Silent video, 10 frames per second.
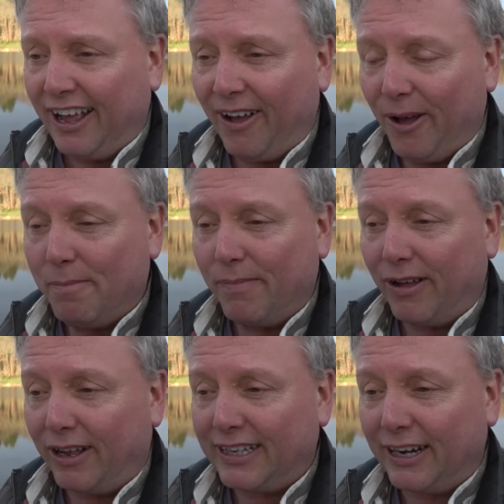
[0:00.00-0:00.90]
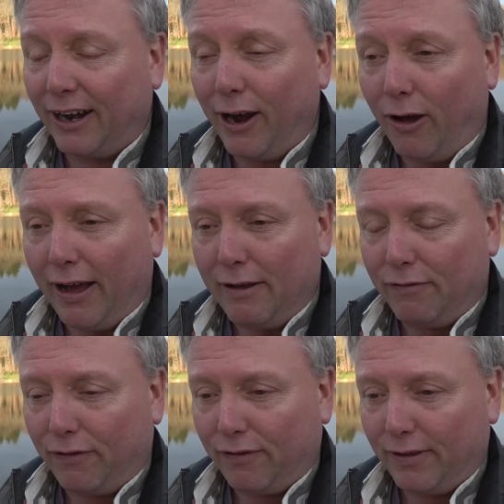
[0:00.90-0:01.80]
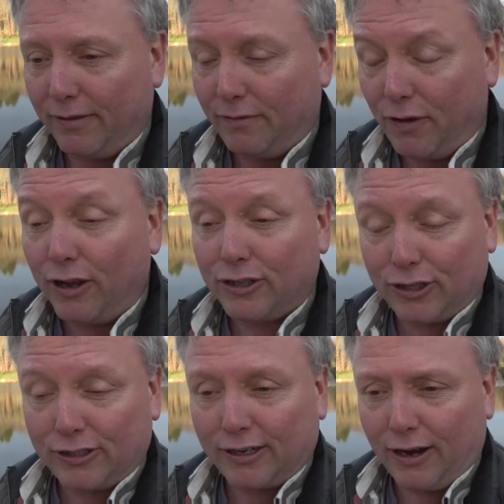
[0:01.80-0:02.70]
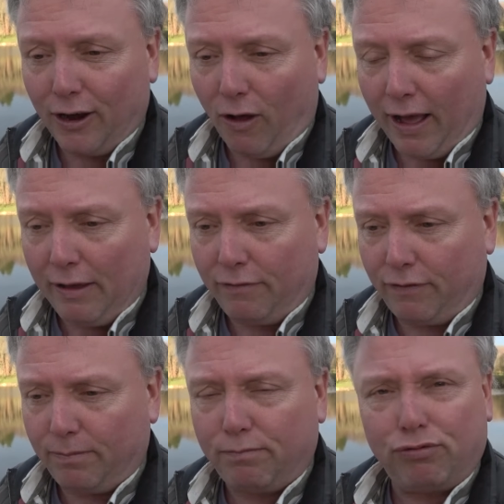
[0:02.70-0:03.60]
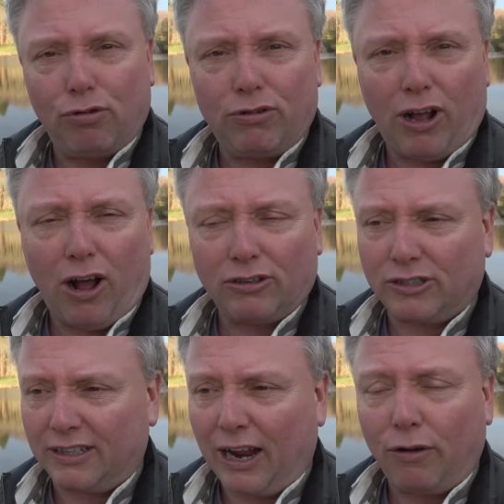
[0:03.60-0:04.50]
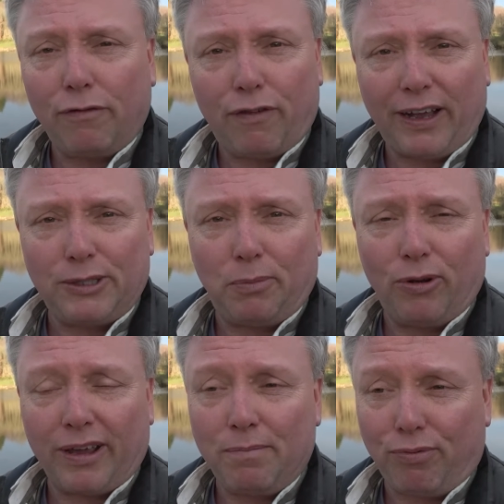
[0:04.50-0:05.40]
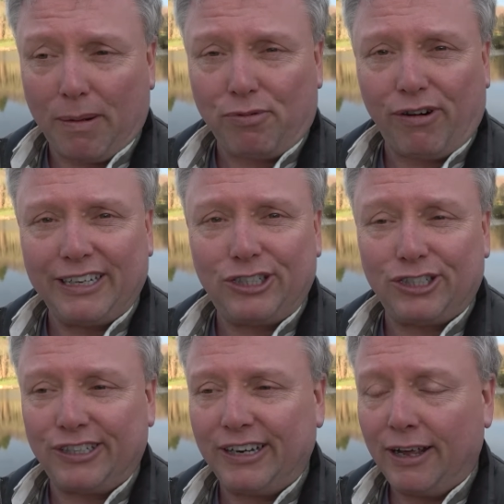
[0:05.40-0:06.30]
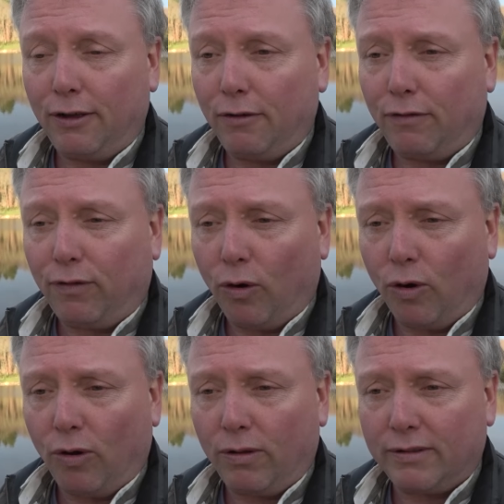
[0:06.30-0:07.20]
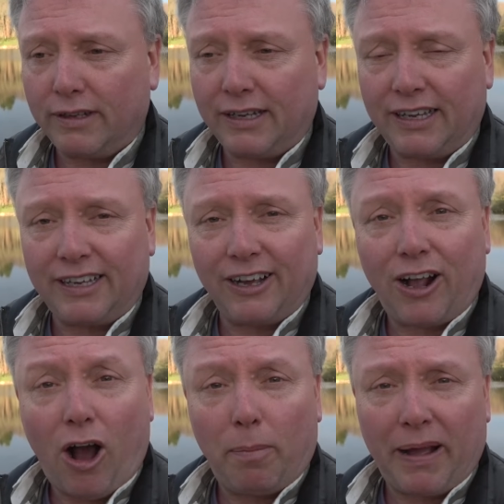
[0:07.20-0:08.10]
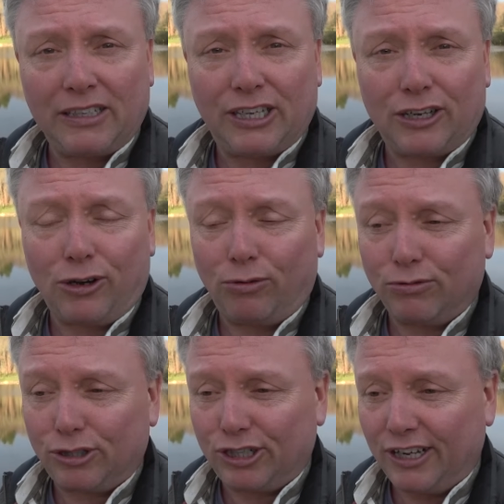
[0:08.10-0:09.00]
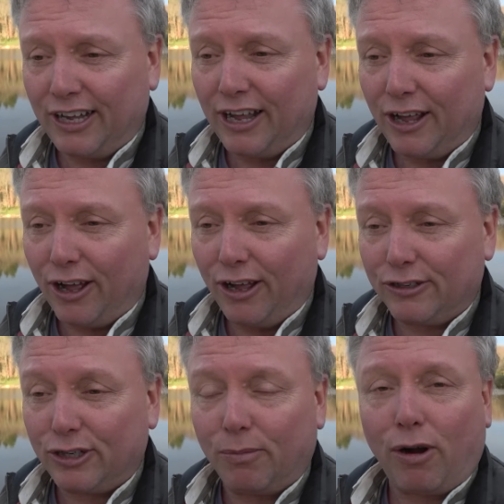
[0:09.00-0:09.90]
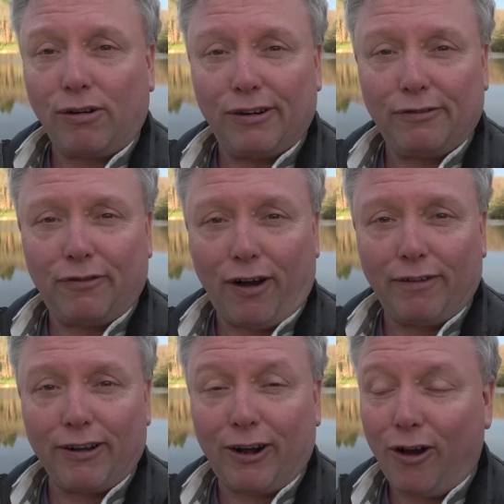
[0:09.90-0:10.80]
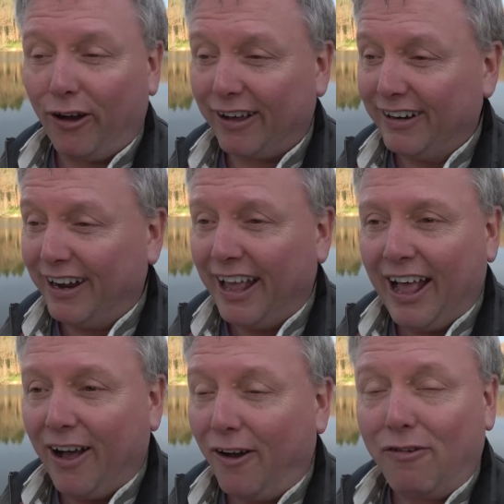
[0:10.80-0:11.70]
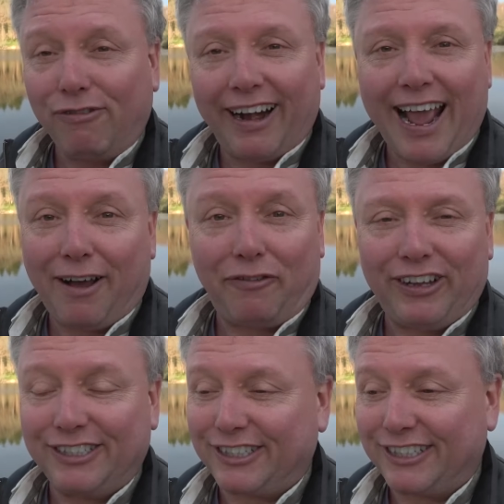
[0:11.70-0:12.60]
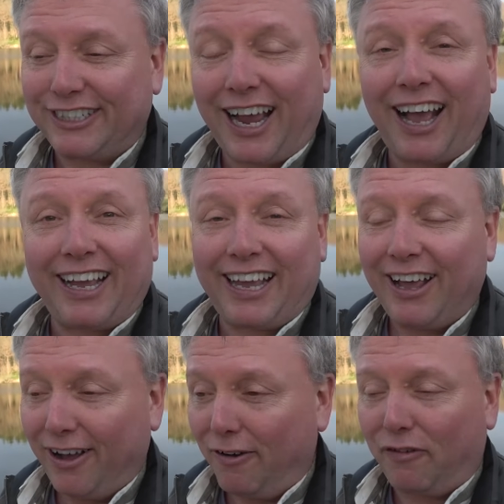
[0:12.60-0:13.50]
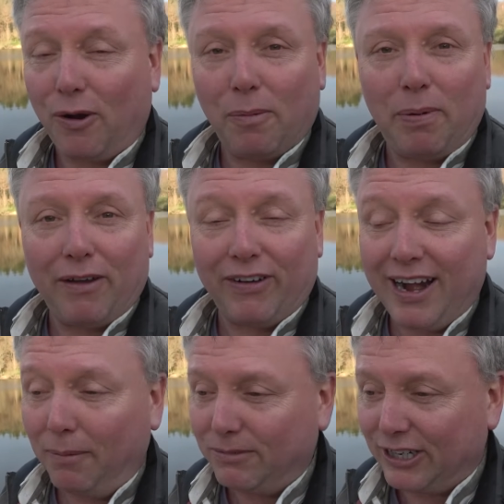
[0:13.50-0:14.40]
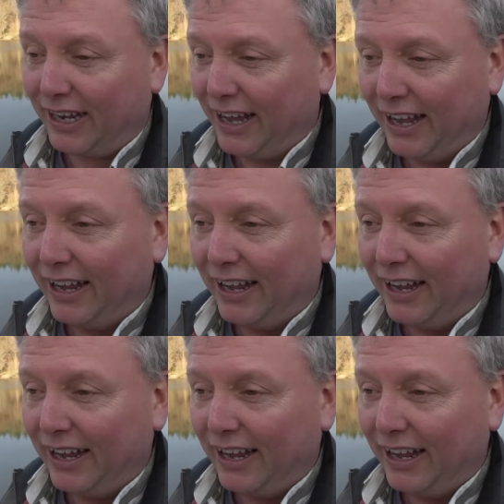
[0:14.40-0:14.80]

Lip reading: I did a first live broadcast I've done on Facebook in preparation for the Carpentix launch tomorrow at 5 o'clock, and I've run out of things to say. I felt a bit of a numpty.